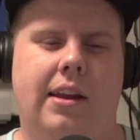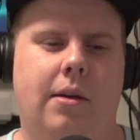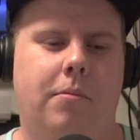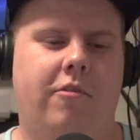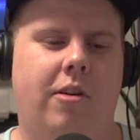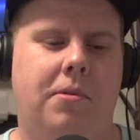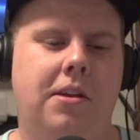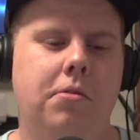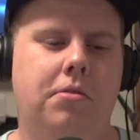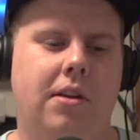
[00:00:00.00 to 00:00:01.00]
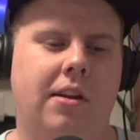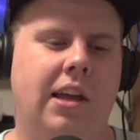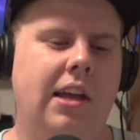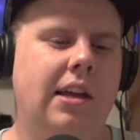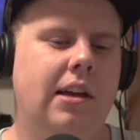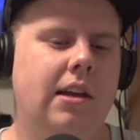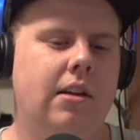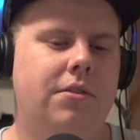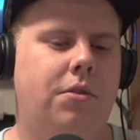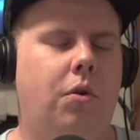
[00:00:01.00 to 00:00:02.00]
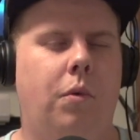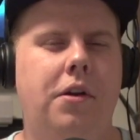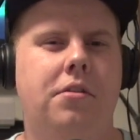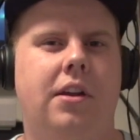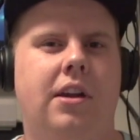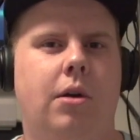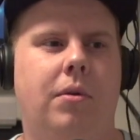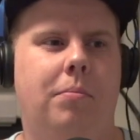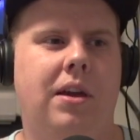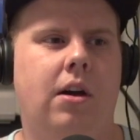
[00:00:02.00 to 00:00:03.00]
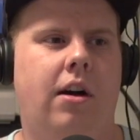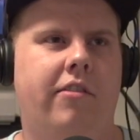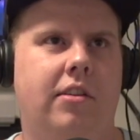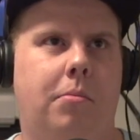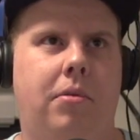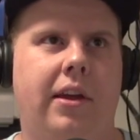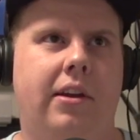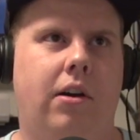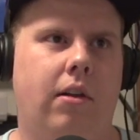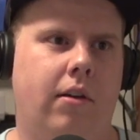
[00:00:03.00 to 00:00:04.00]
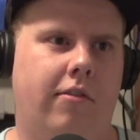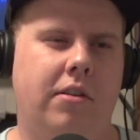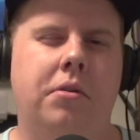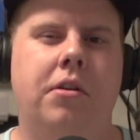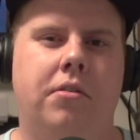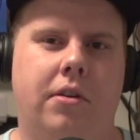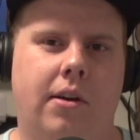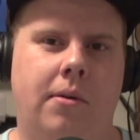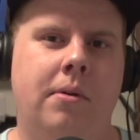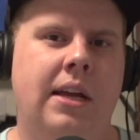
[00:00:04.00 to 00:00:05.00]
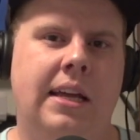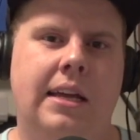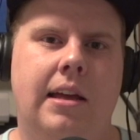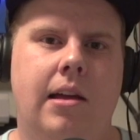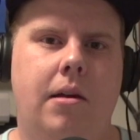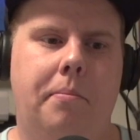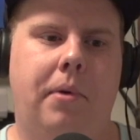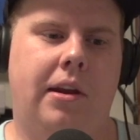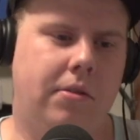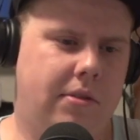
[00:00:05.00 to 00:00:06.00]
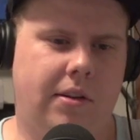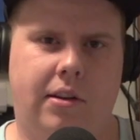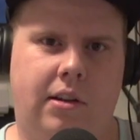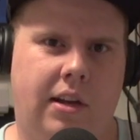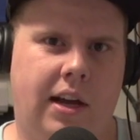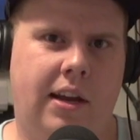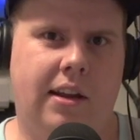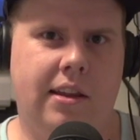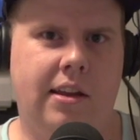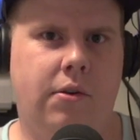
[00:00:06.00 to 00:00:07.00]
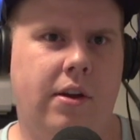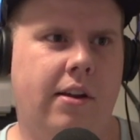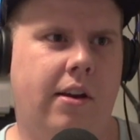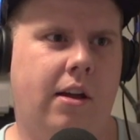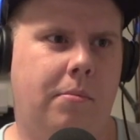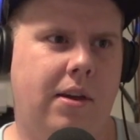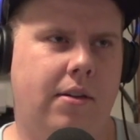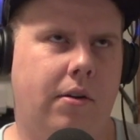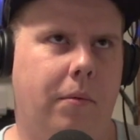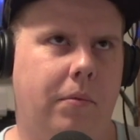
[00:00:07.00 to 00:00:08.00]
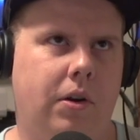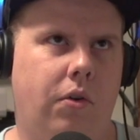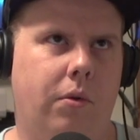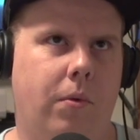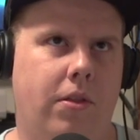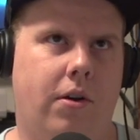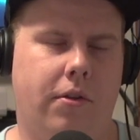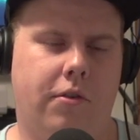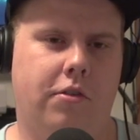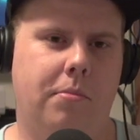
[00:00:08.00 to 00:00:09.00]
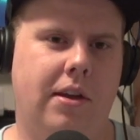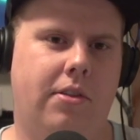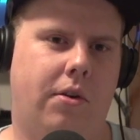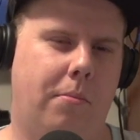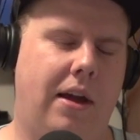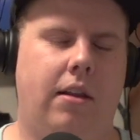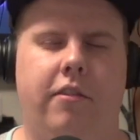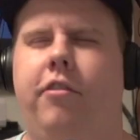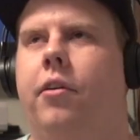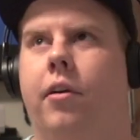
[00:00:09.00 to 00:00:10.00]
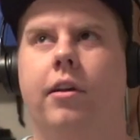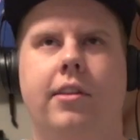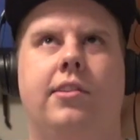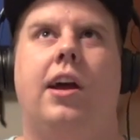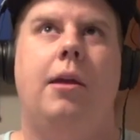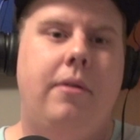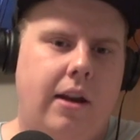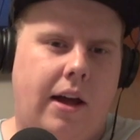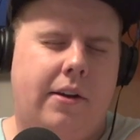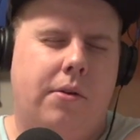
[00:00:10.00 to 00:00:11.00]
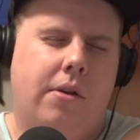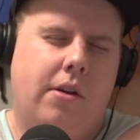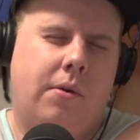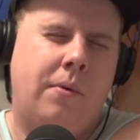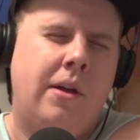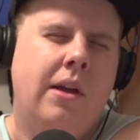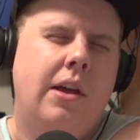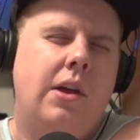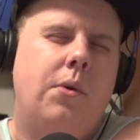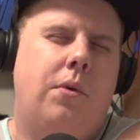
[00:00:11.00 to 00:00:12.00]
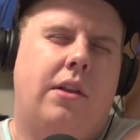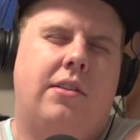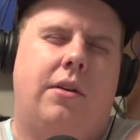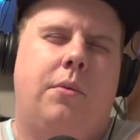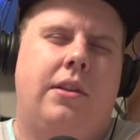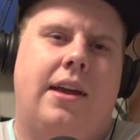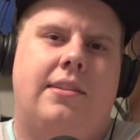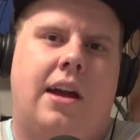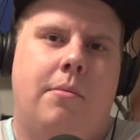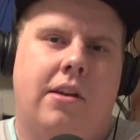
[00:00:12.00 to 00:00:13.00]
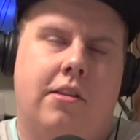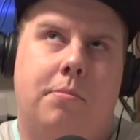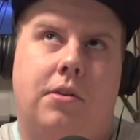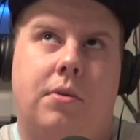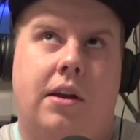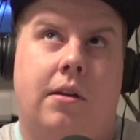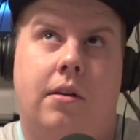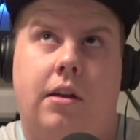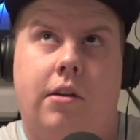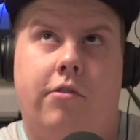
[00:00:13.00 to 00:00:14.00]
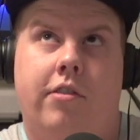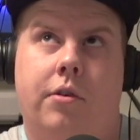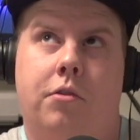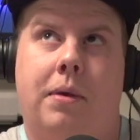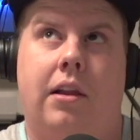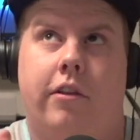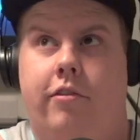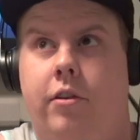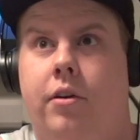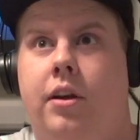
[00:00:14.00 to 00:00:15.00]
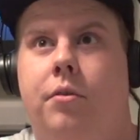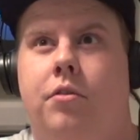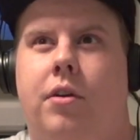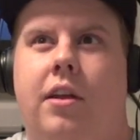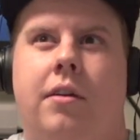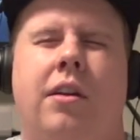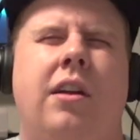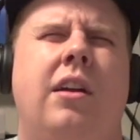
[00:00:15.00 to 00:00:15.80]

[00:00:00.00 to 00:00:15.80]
him from Houston to originally come and be offensive play caller a few years ago. But Houston declined, and then you ended up either going with Arthur Smith or Matt LaFleur. The timing, I don't know what that timing is between if it was Matt LaFleur you were trying to